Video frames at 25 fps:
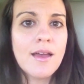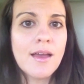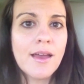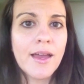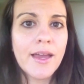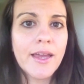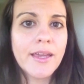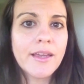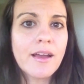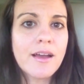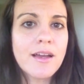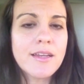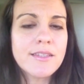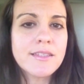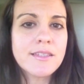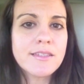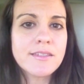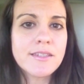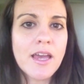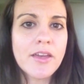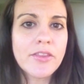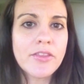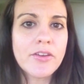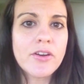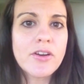Hey guys,
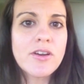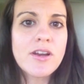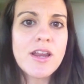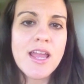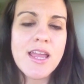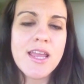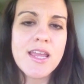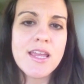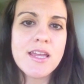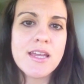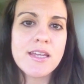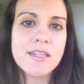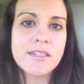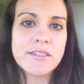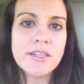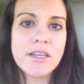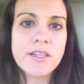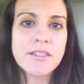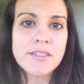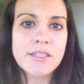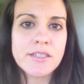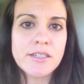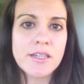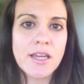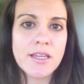it's Heather, and
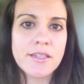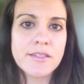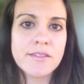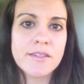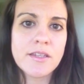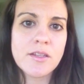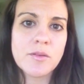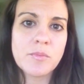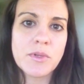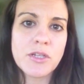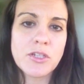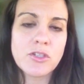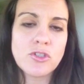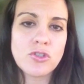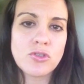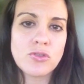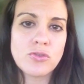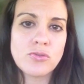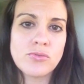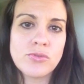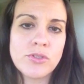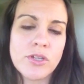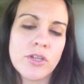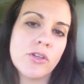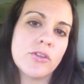Dustin has sent me
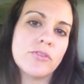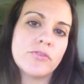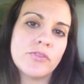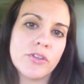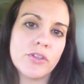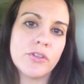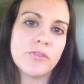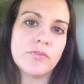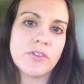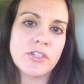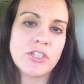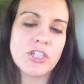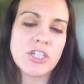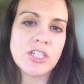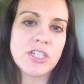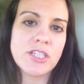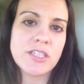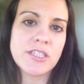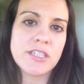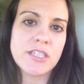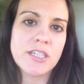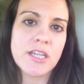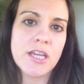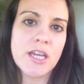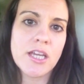to Daleville, Virginia
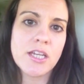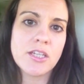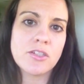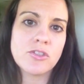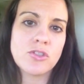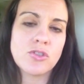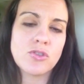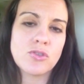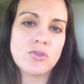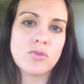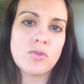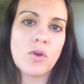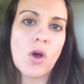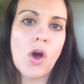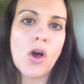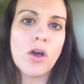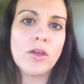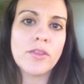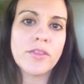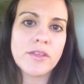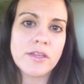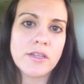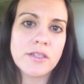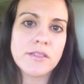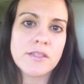today to
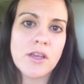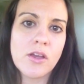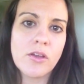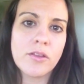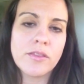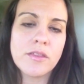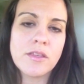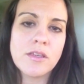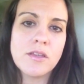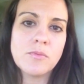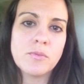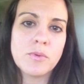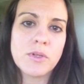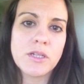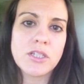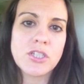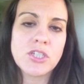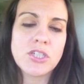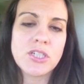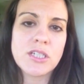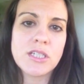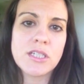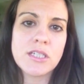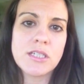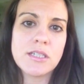All Things Healthy,
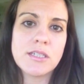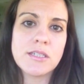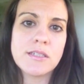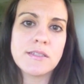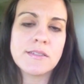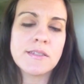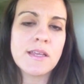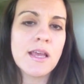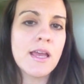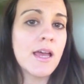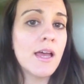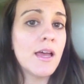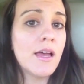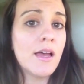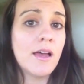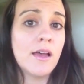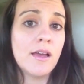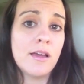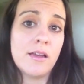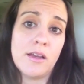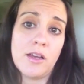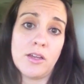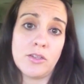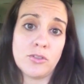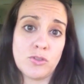which is
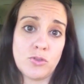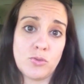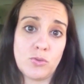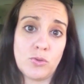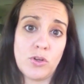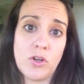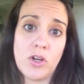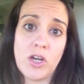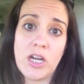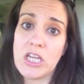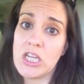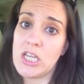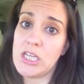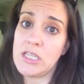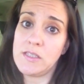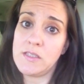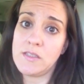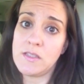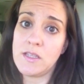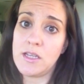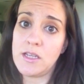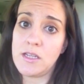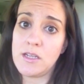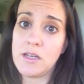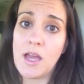a store, I guess,
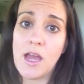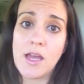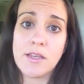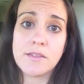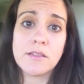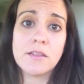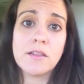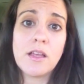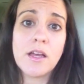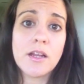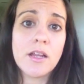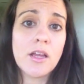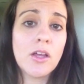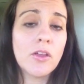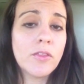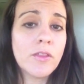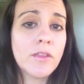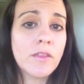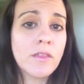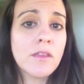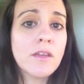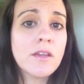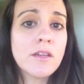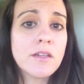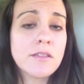that has a lot of
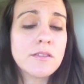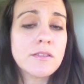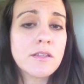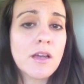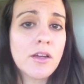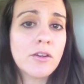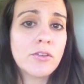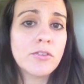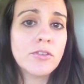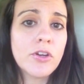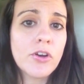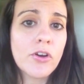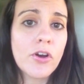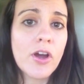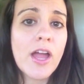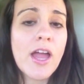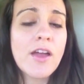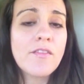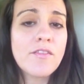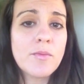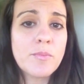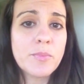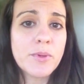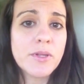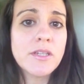healthy things. I don't know. I
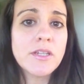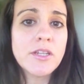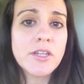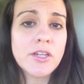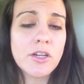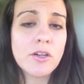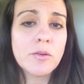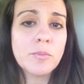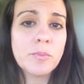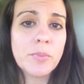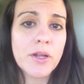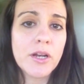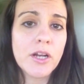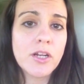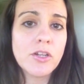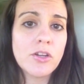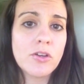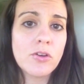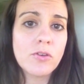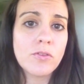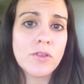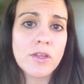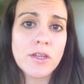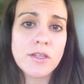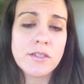haven't been here, but I
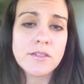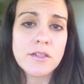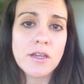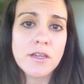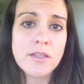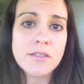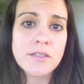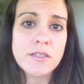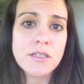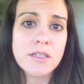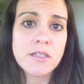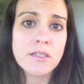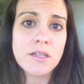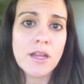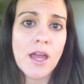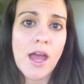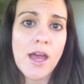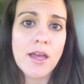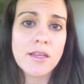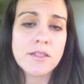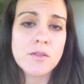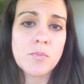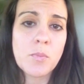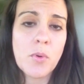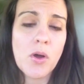know that Dustin
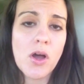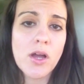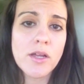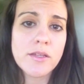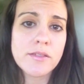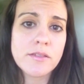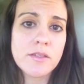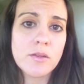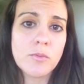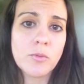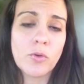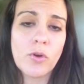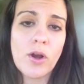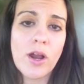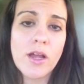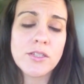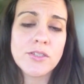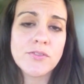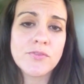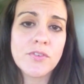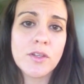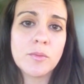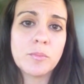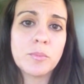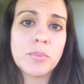has bought some
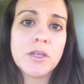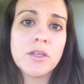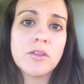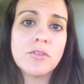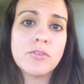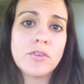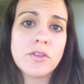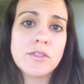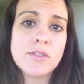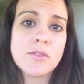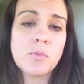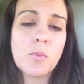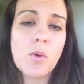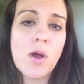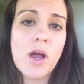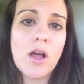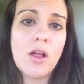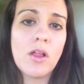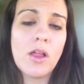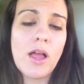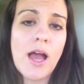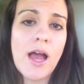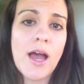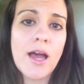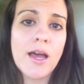grass-fed beef as
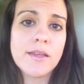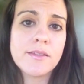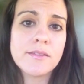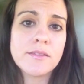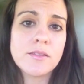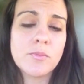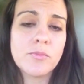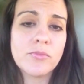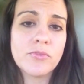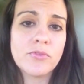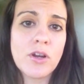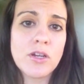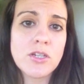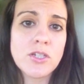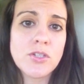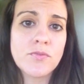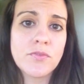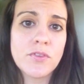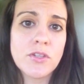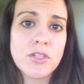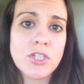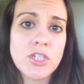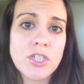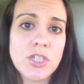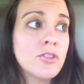well as some fresh
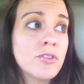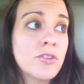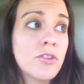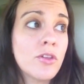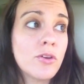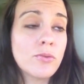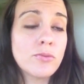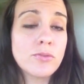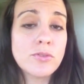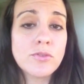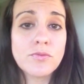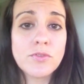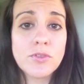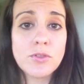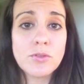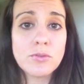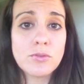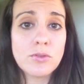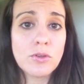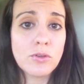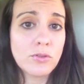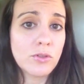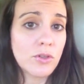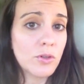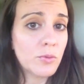fish. Those of you who
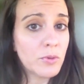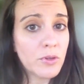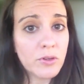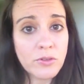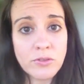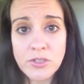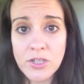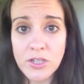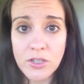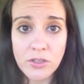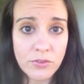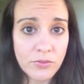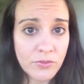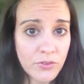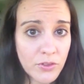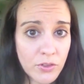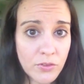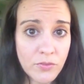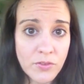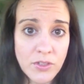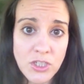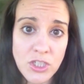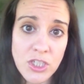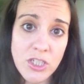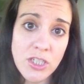don't know where
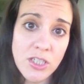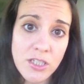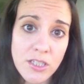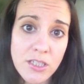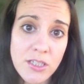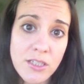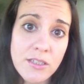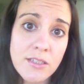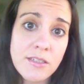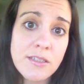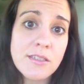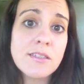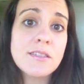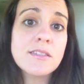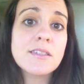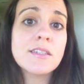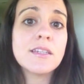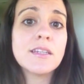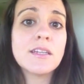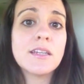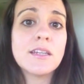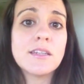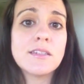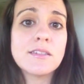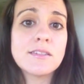Daleville, Virginia is,
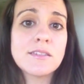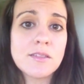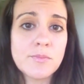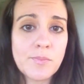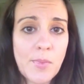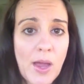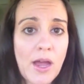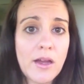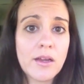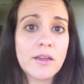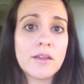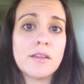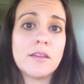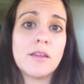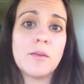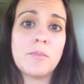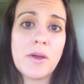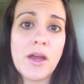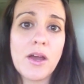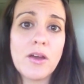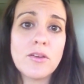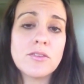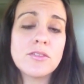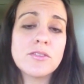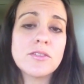it is smack in the
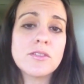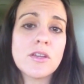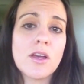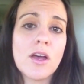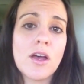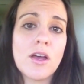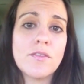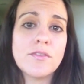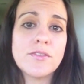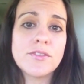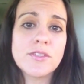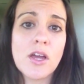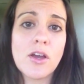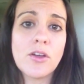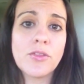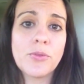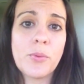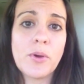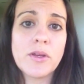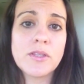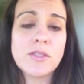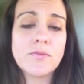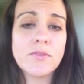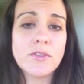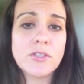mountains of
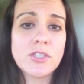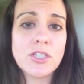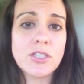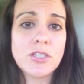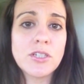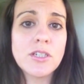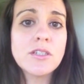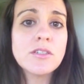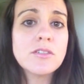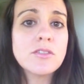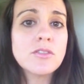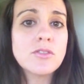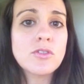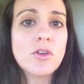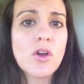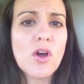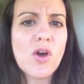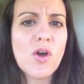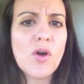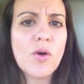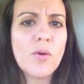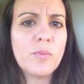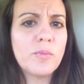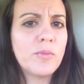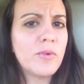Southwest Virginia, so
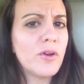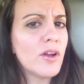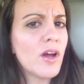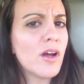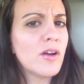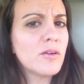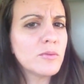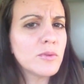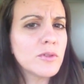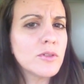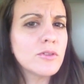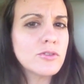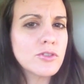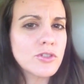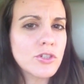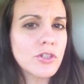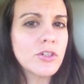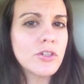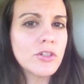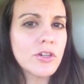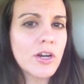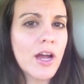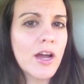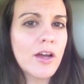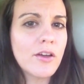I'm not real
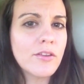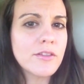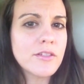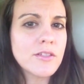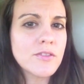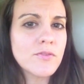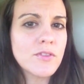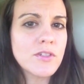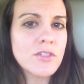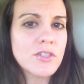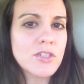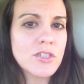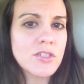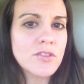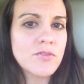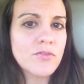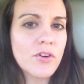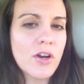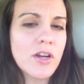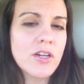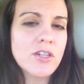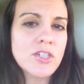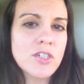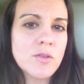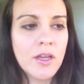sure how this fish is
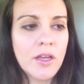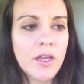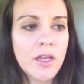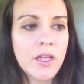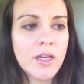fresh.